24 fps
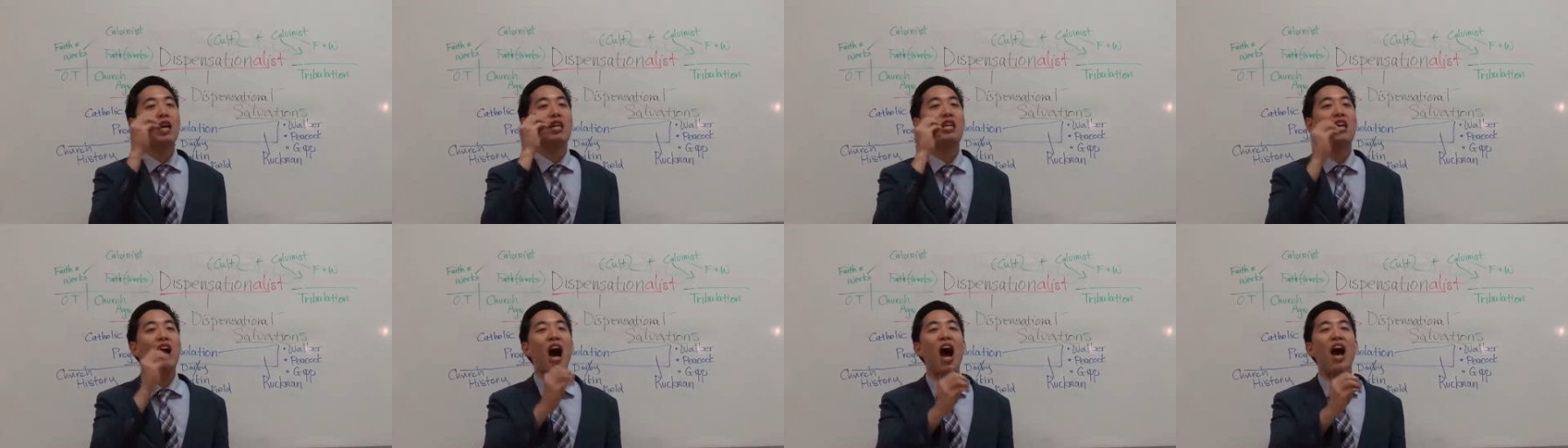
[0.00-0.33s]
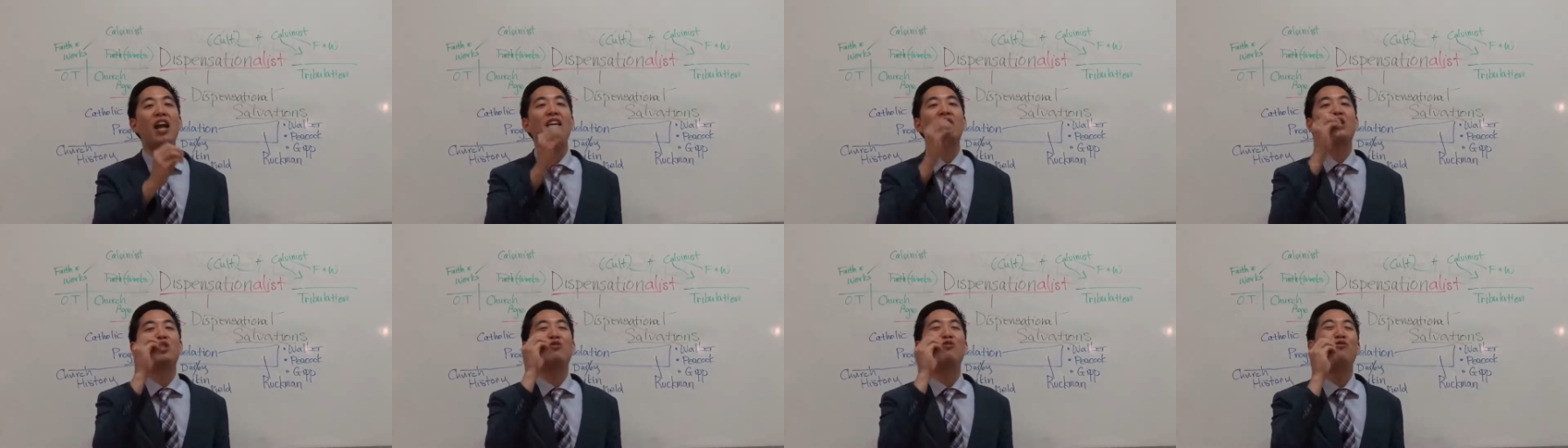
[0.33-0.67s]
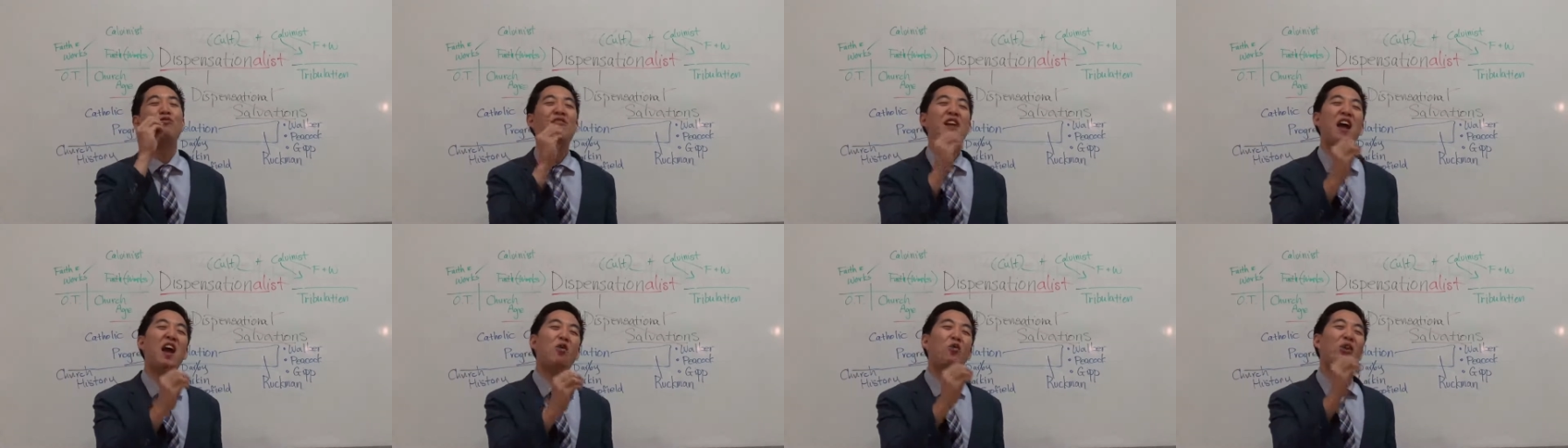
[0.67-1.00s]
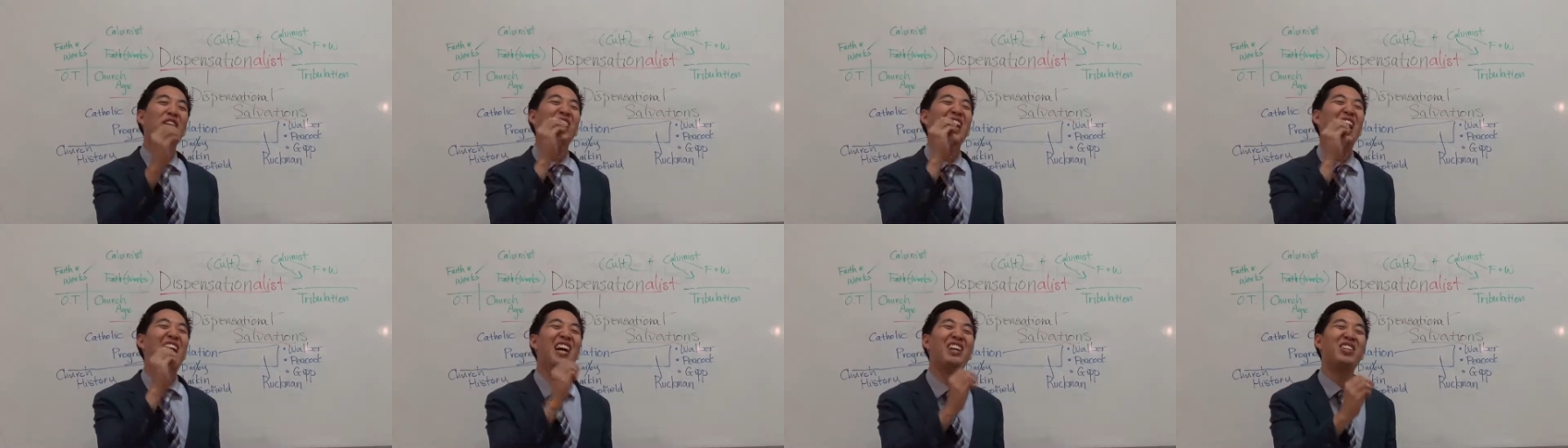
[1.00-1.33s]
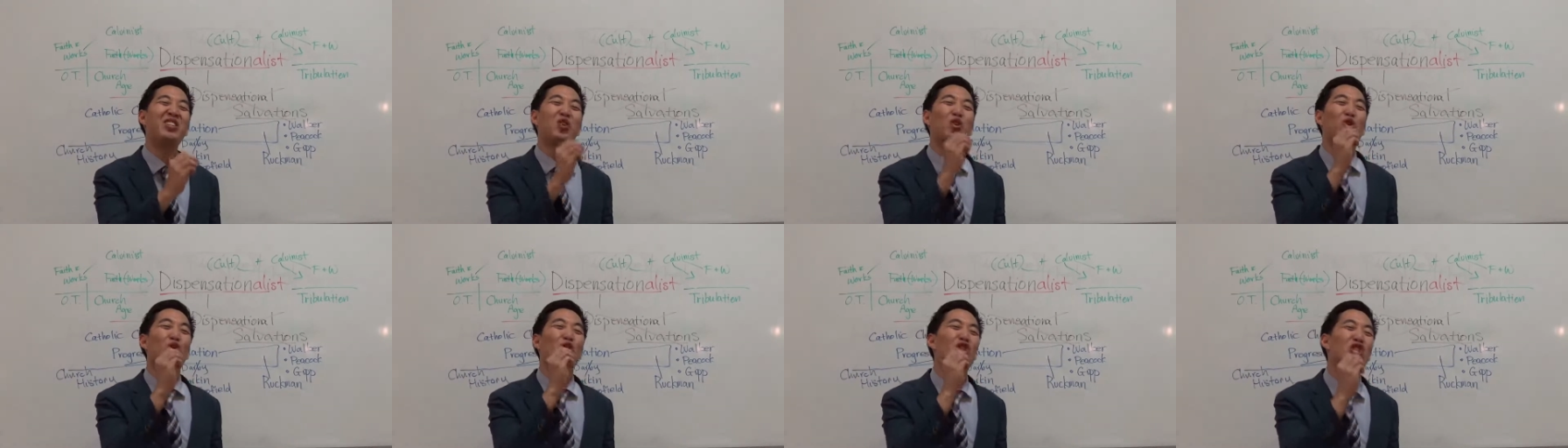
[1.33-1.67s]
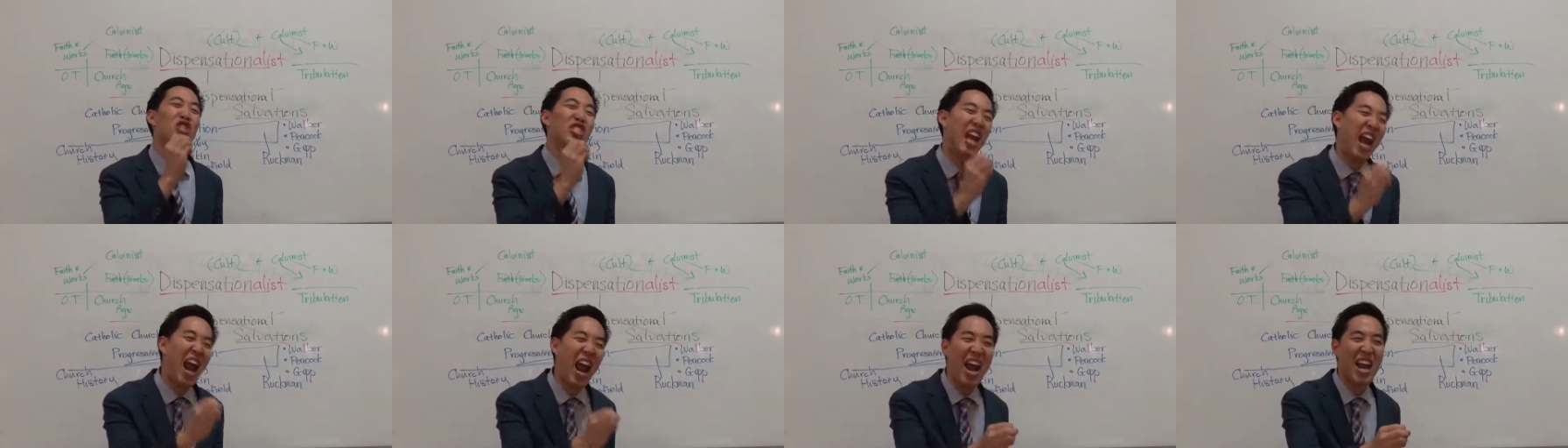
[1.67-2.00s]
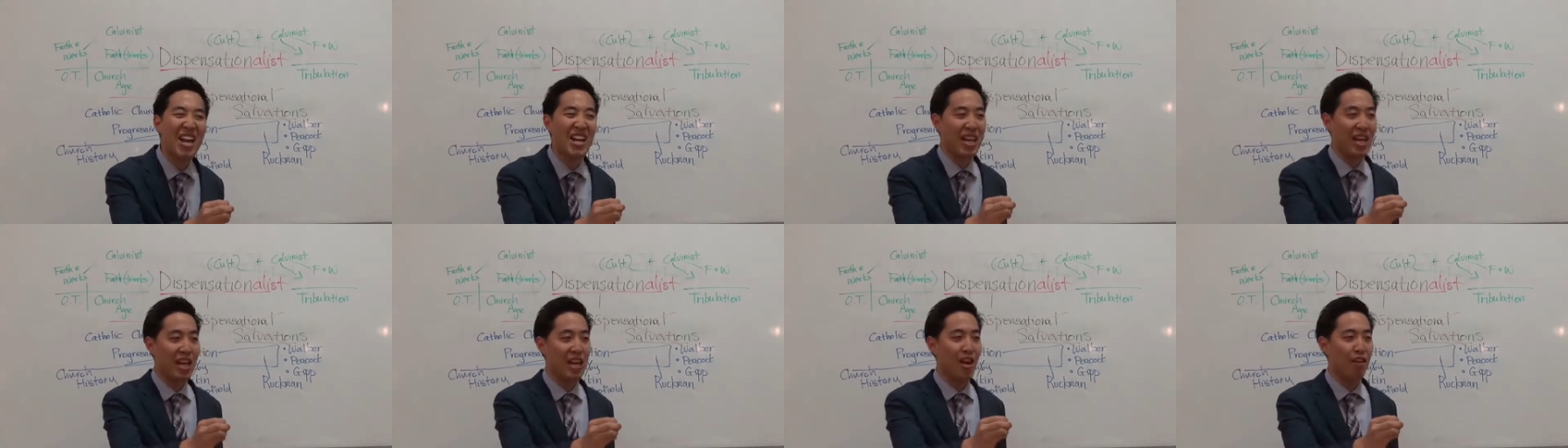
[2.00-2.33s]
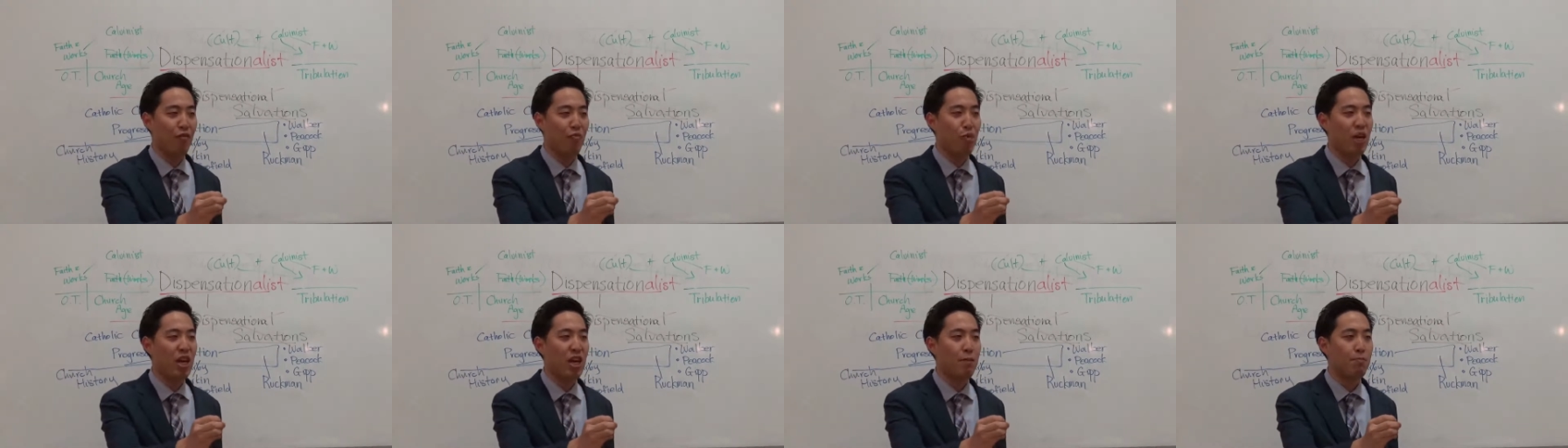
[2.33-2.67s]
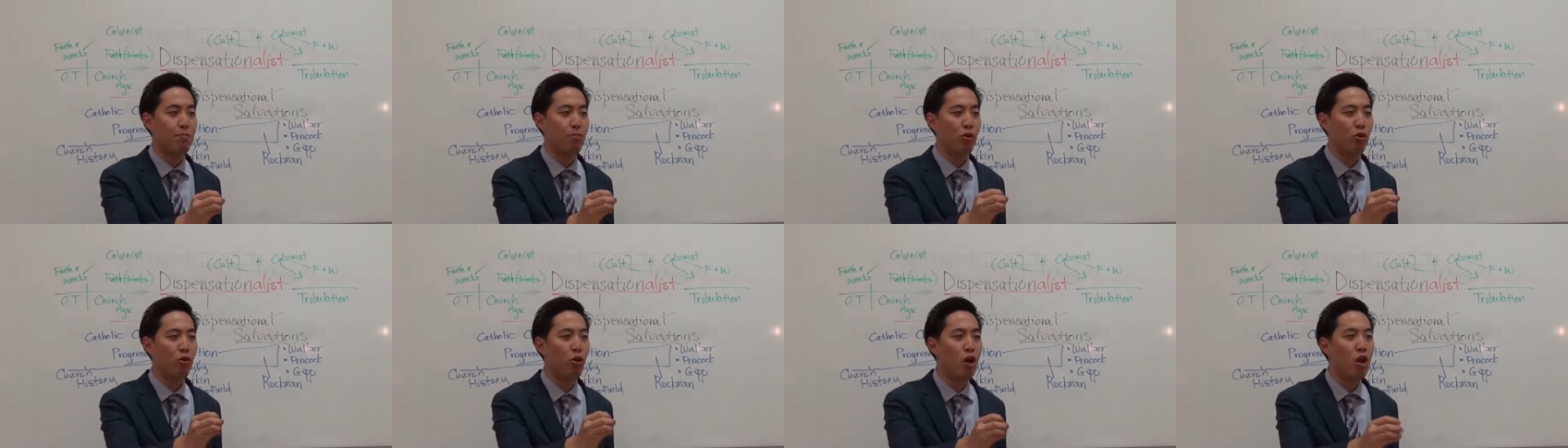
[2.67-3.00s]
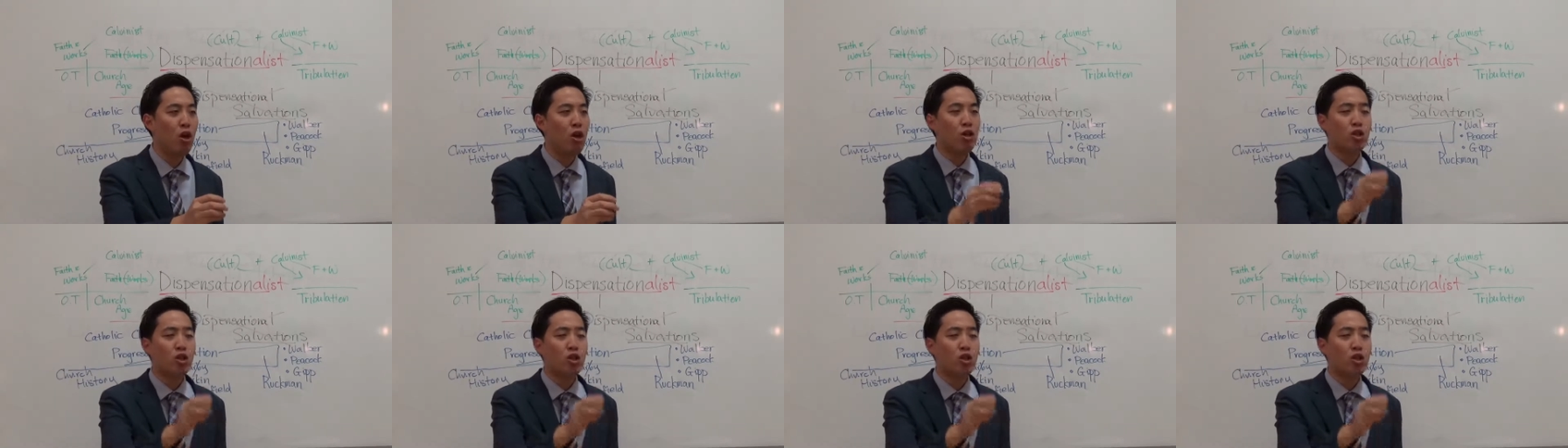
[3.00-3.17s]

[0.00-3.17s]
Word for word: God is very understanding of people,